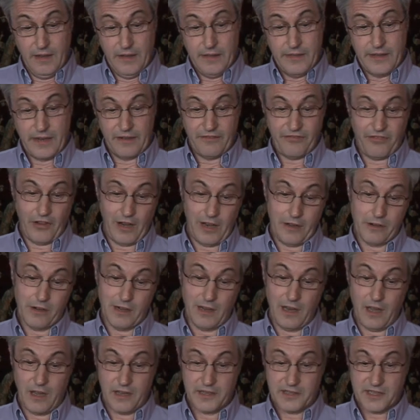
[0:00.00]
then followed
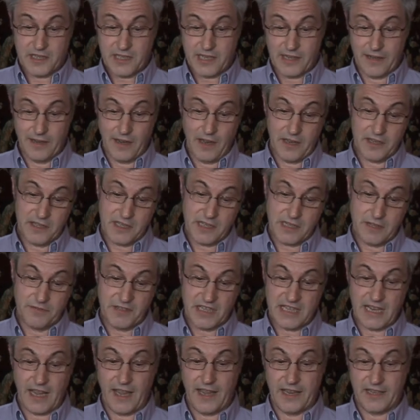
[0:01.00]
lots and lots of
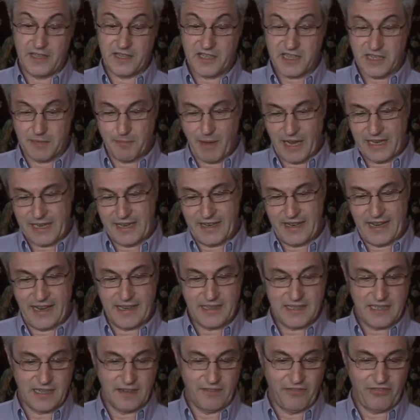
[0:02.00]
signs to my
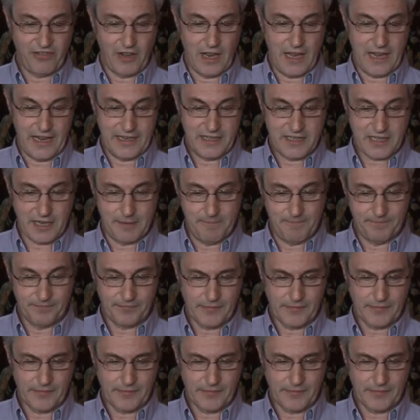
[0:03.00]
connecting flight,